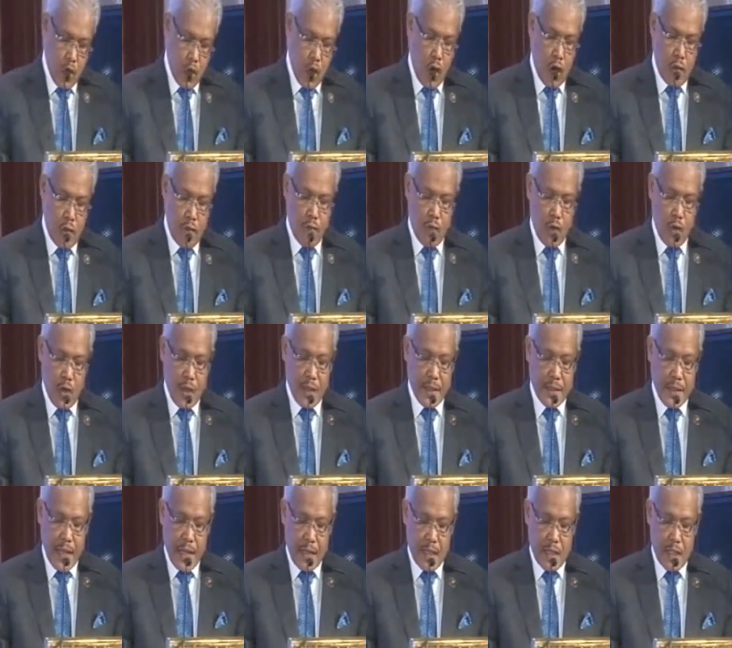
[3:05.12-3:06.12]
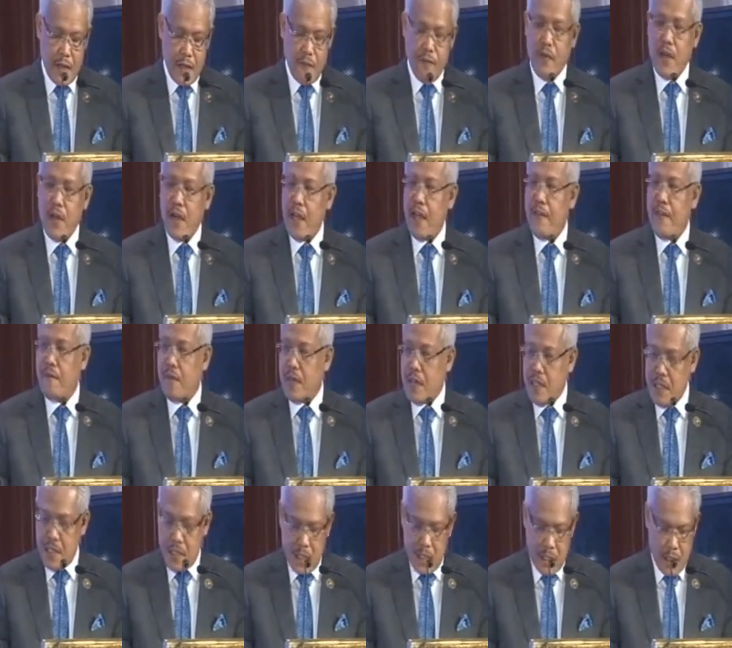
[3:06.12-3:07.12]
call for intensified
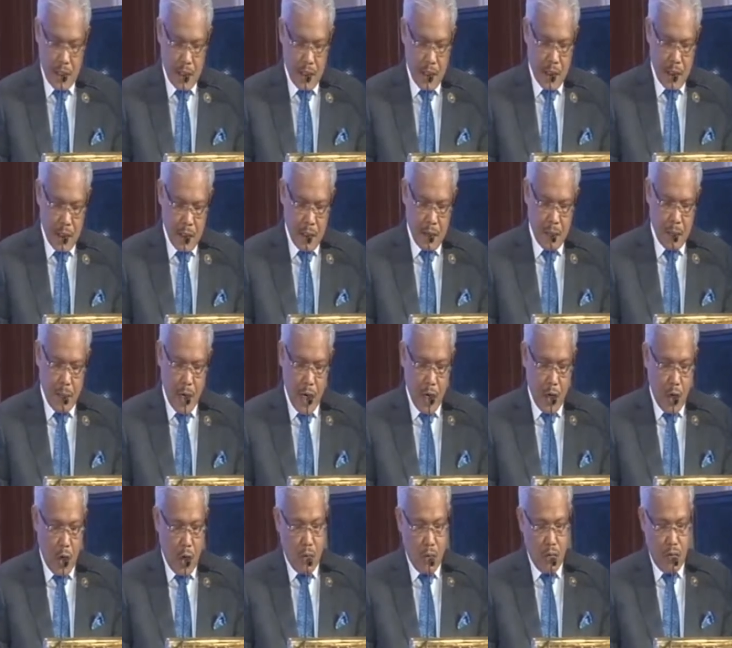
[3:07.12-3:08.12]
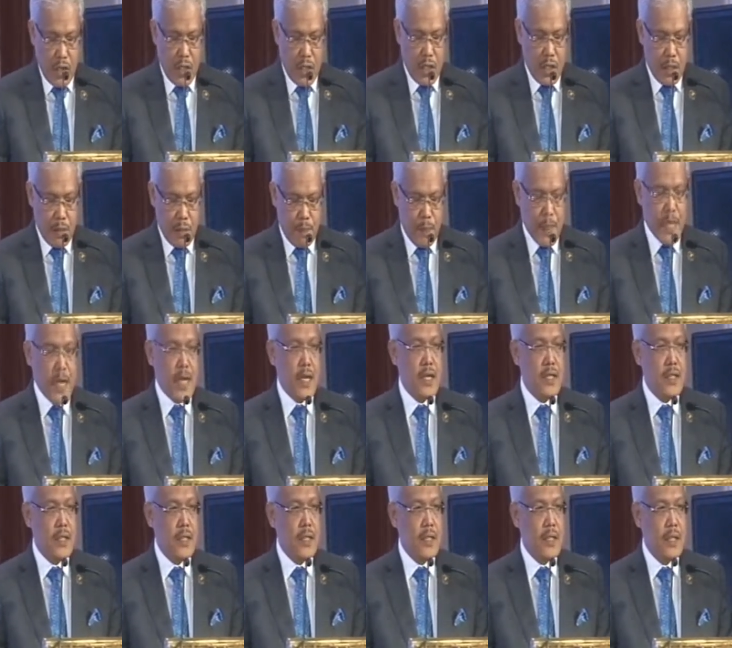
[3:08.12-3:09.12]
efforts by all regional
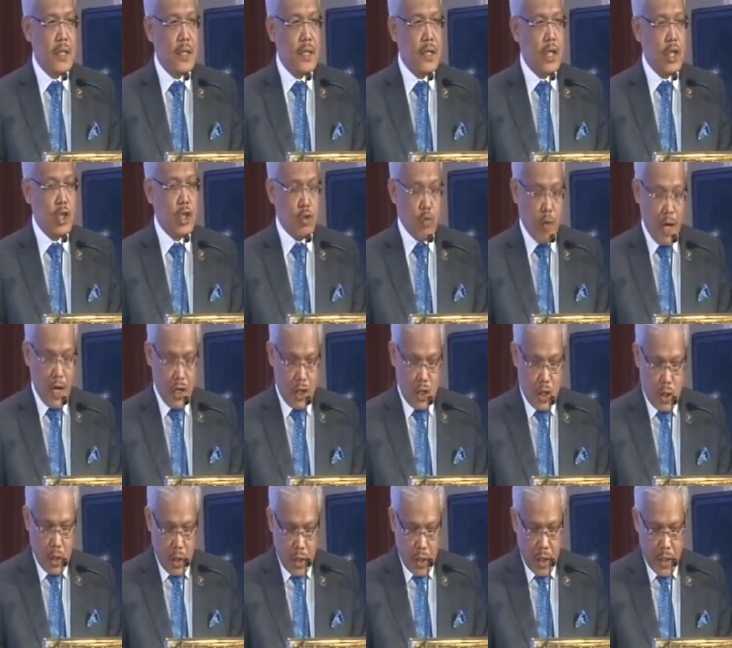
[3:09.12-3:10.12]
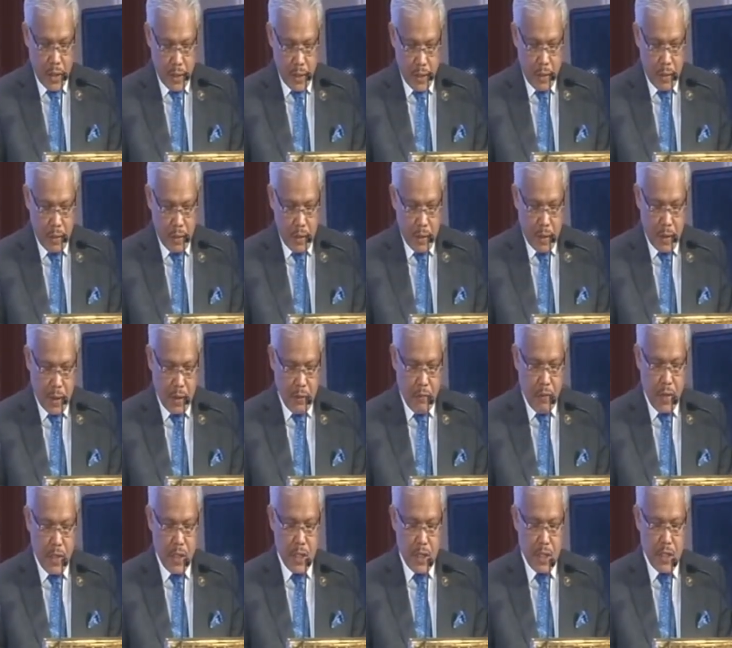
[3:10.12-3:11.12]
players to ensure the
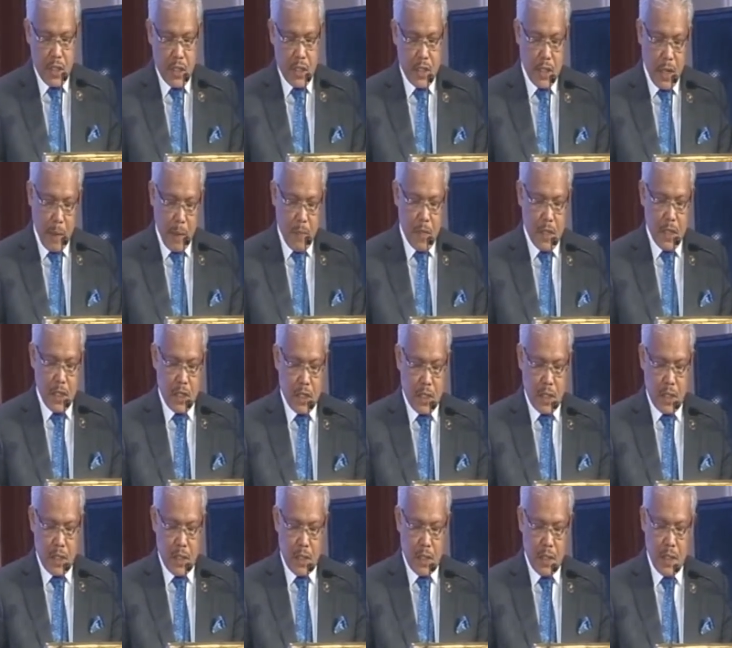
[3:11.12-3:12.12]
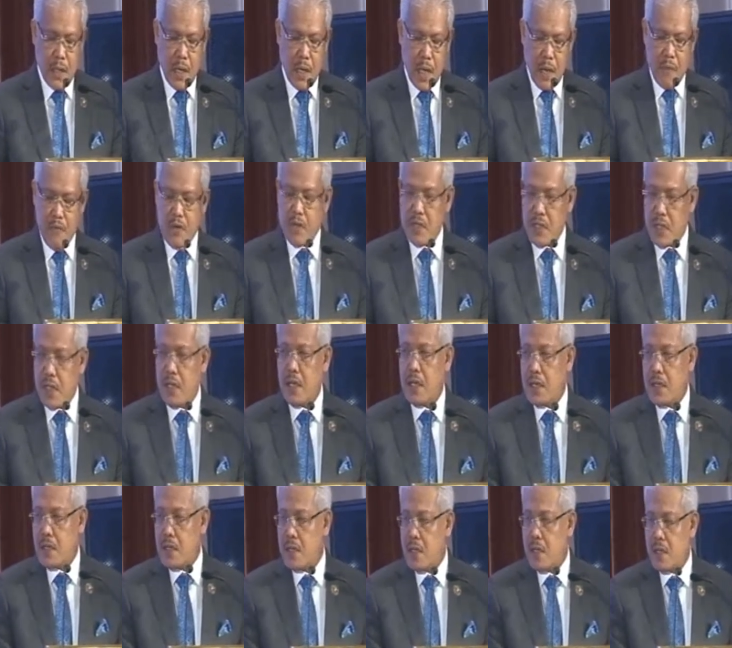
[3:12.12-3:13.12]
region's stability and
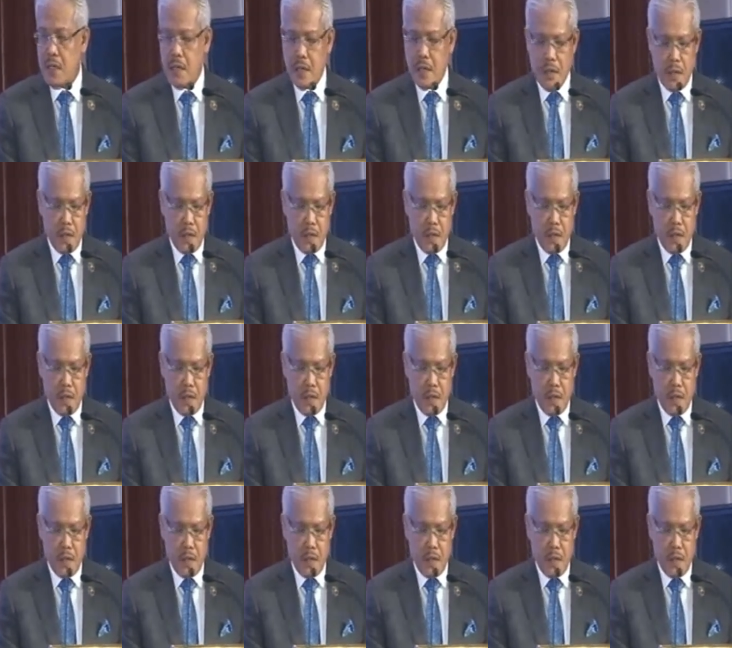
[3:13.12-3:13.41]
resilience.